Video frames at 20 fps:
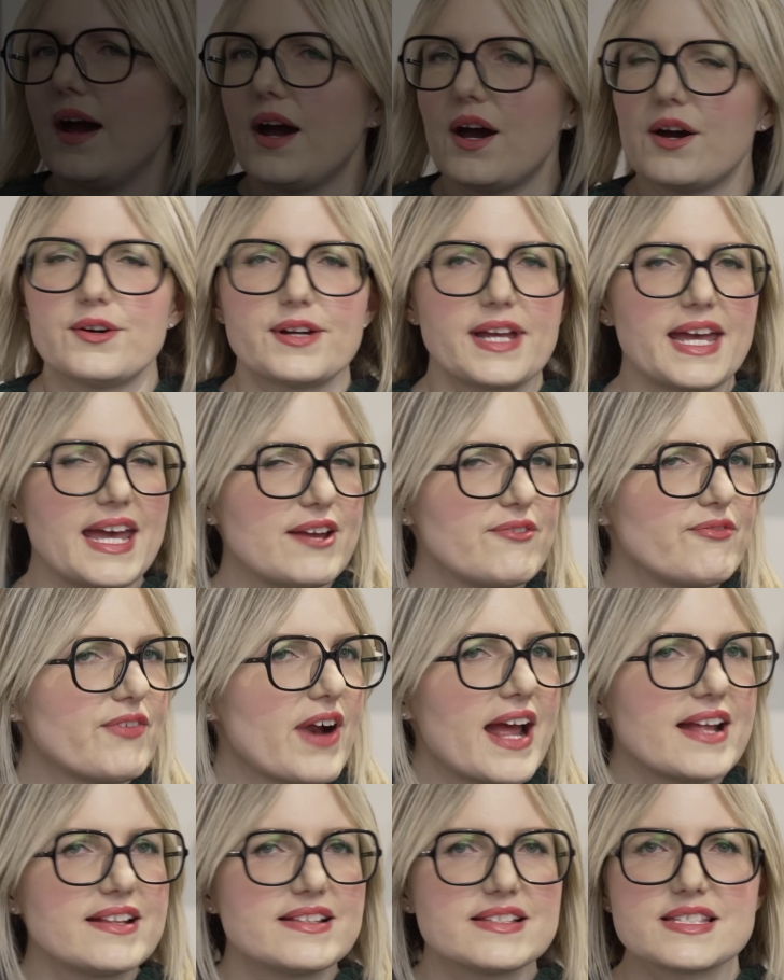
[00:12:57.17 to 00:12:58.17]
Okay
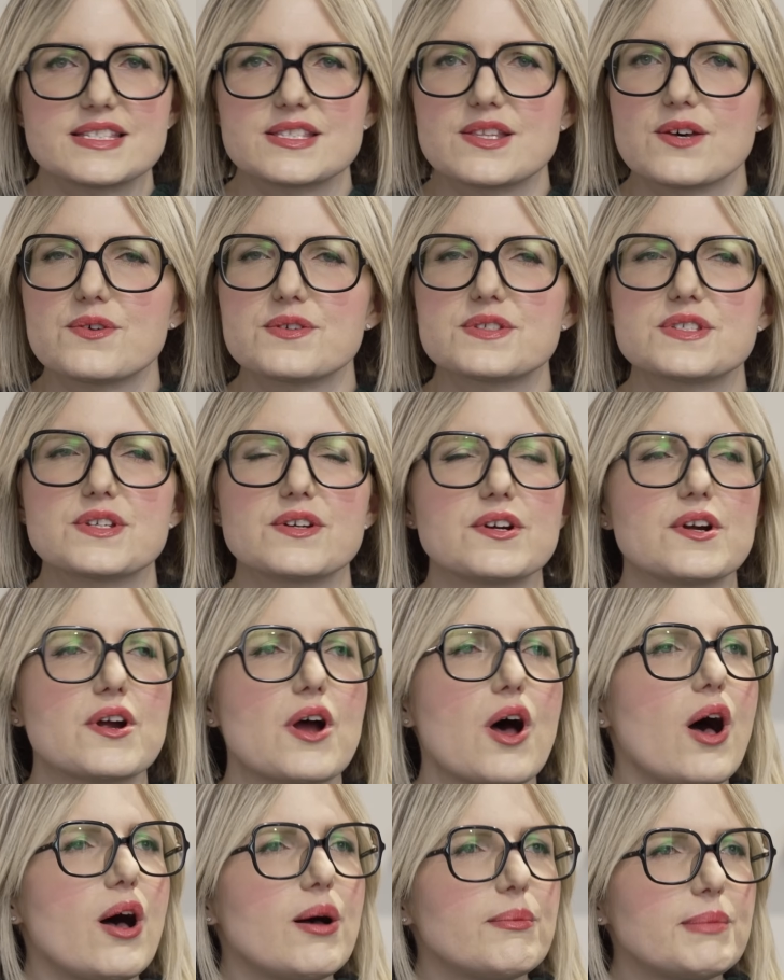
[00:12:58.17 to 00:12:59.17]
friends, those are
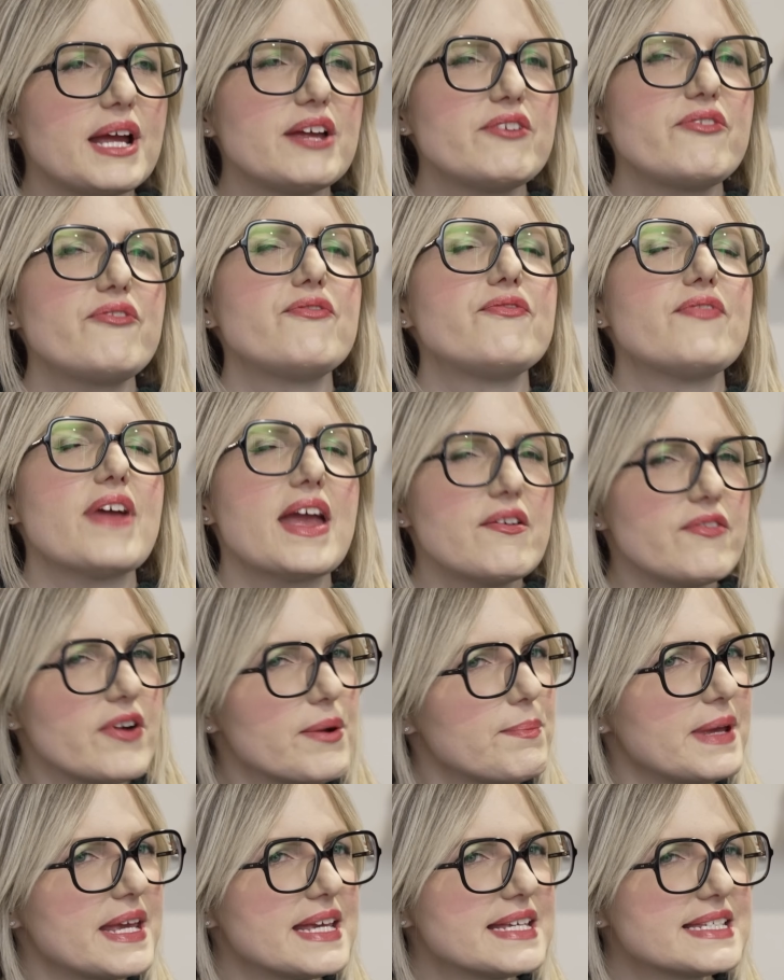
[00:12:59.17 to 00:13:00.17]
all my
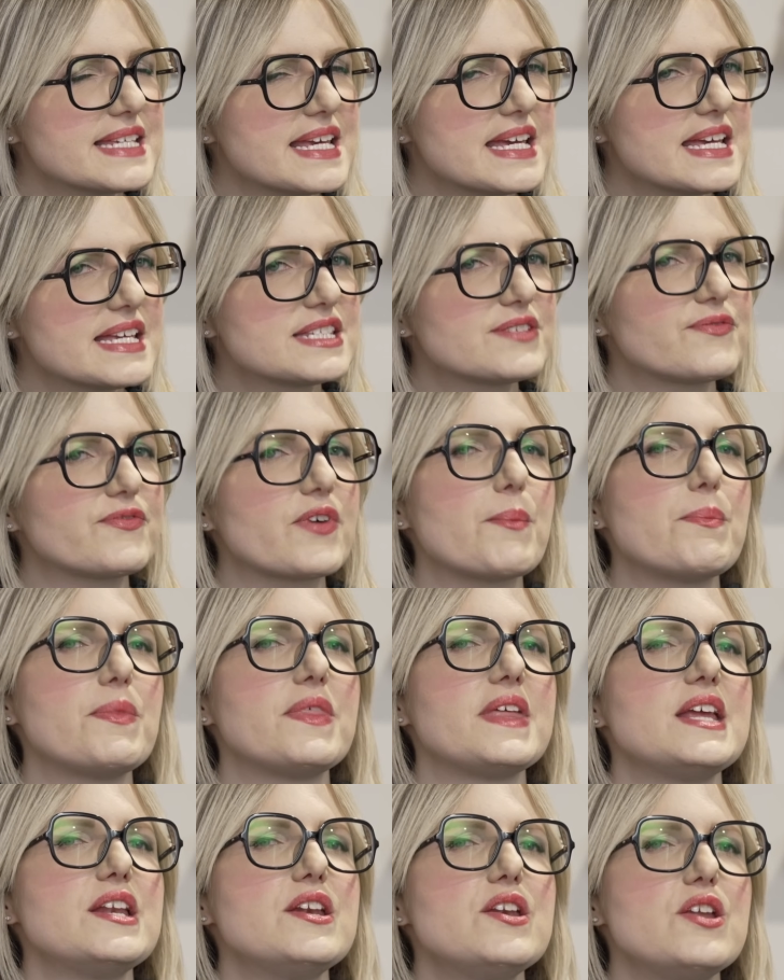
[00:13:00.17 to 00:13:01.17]
favorite pieces from
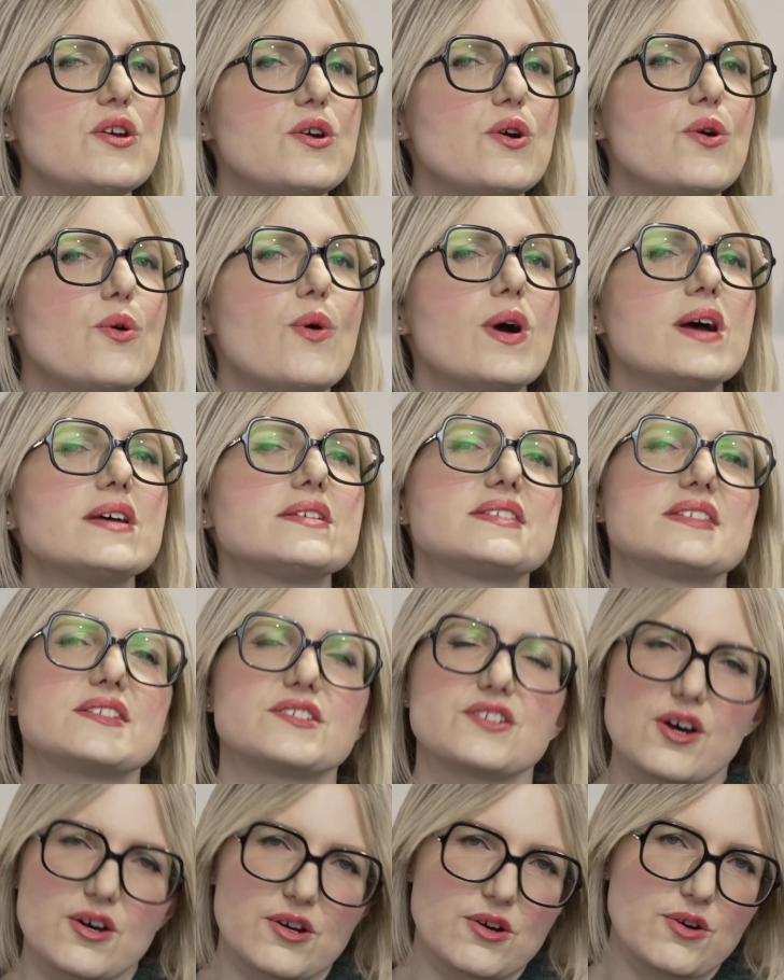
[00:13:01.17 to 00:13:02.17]
the new
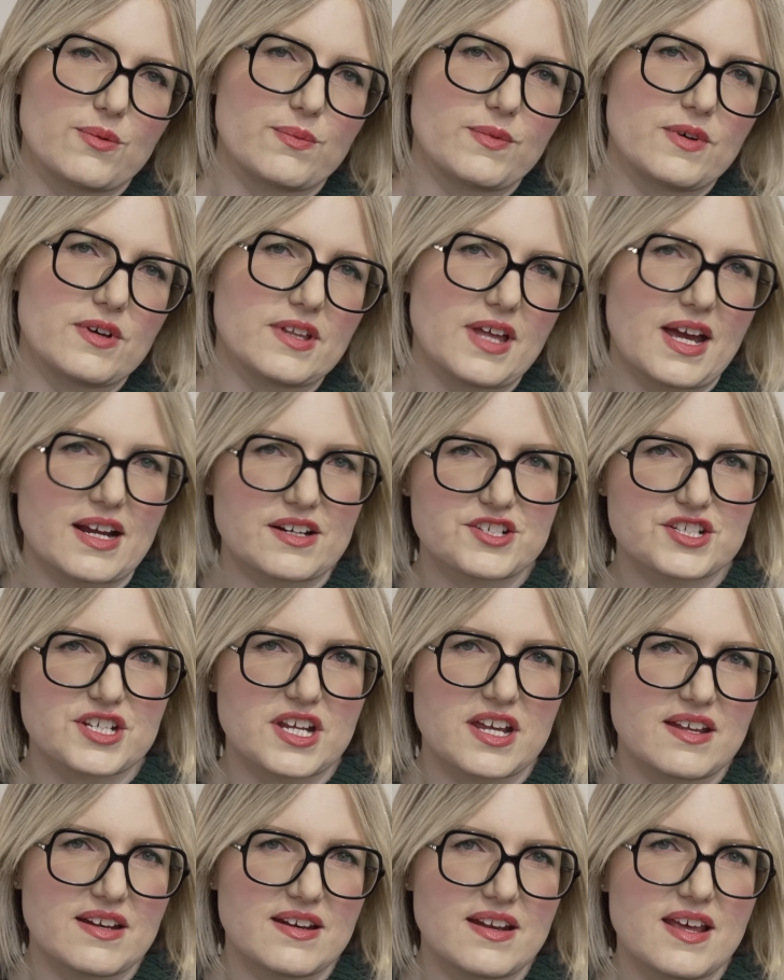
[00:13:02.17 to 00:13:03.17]
Stockholm
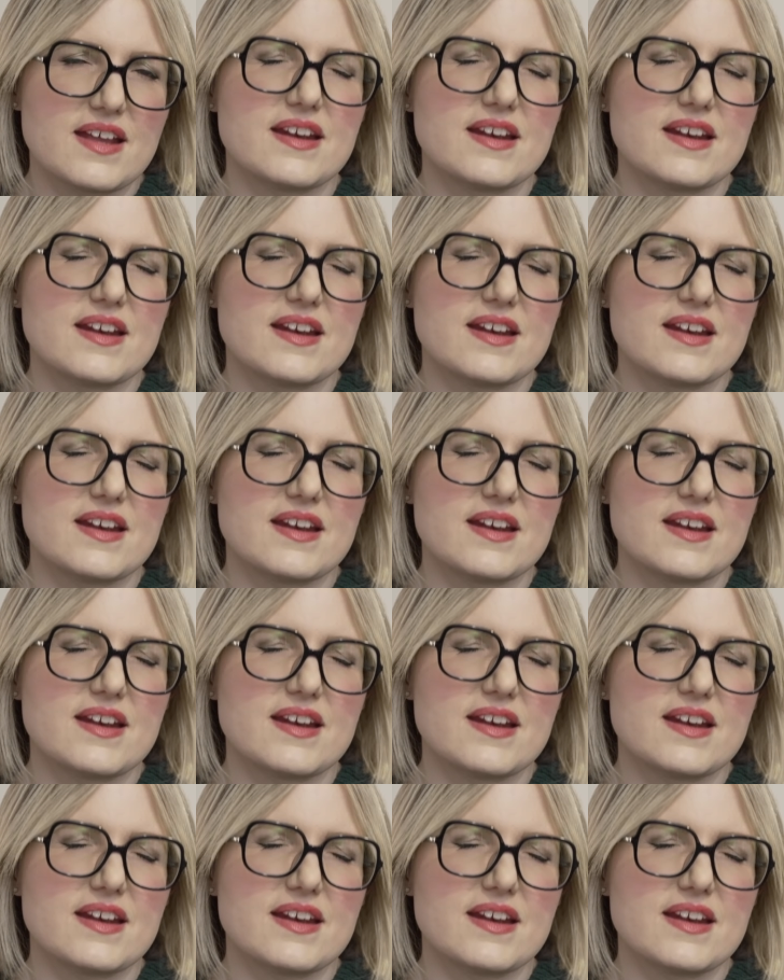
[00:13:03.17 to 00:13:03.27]
Collection.